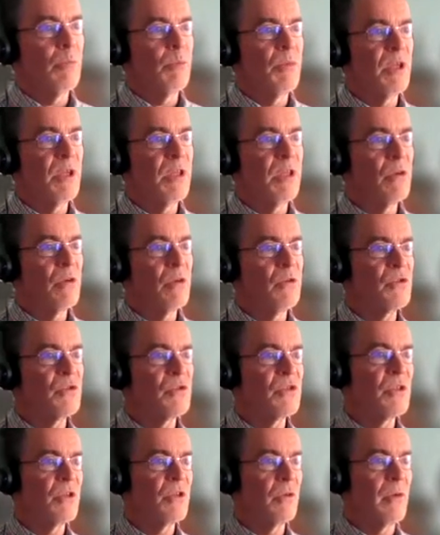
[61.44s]
can be
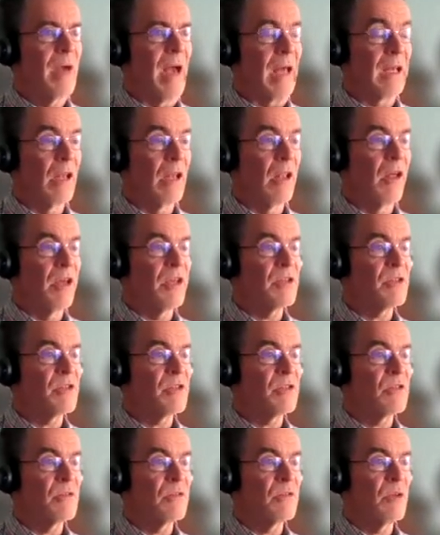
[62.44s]
used to
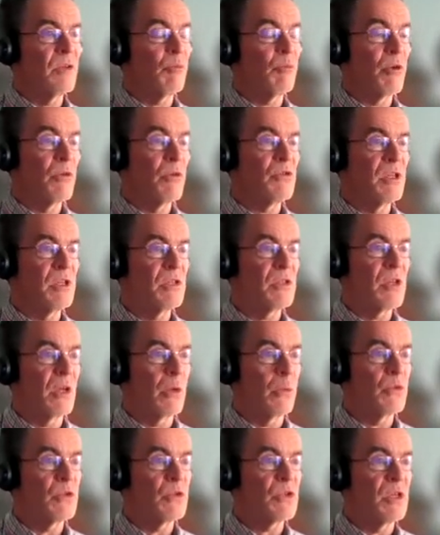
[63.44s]
analyze the protein
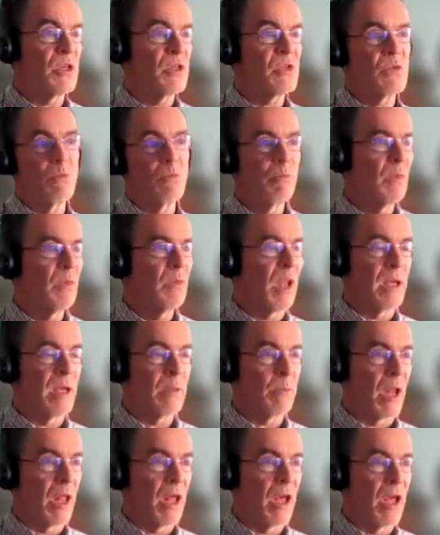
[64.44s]
sequences,
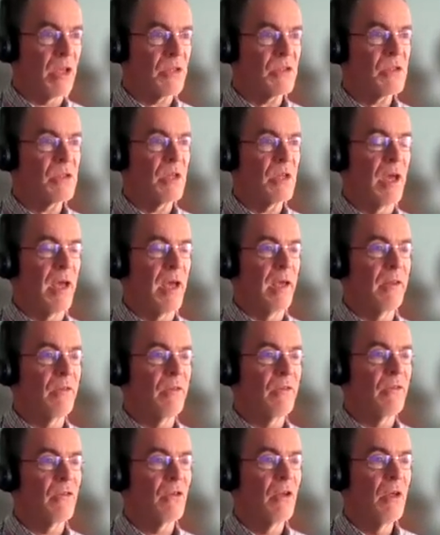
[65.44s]
like BLAST
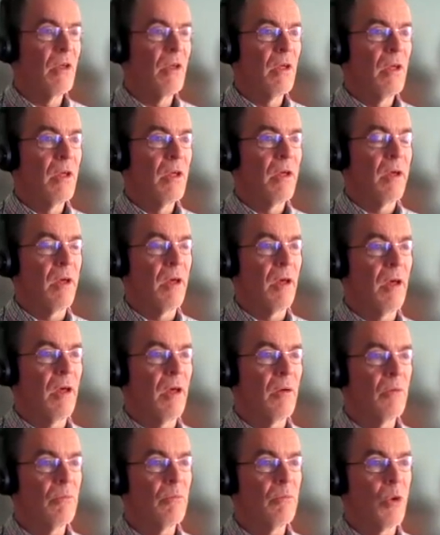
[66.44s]
and
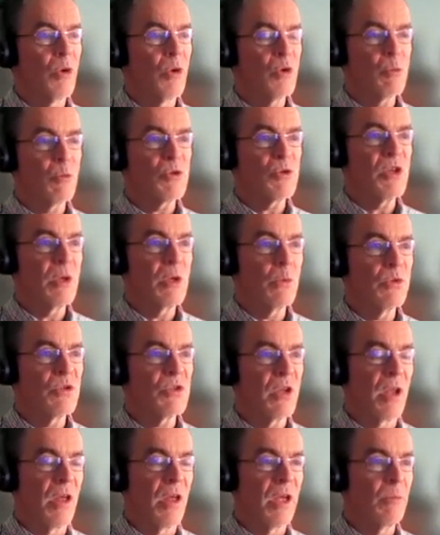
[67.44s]
multiple
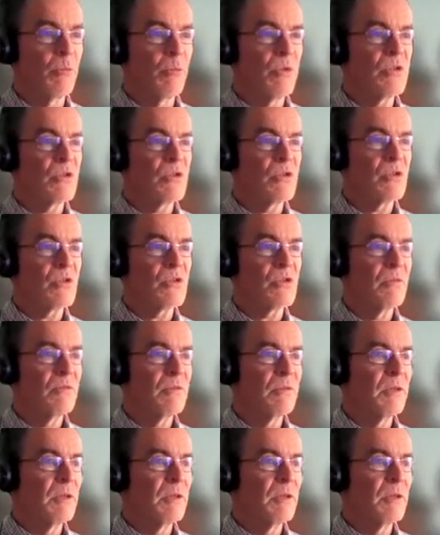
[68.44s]
sequence alignments.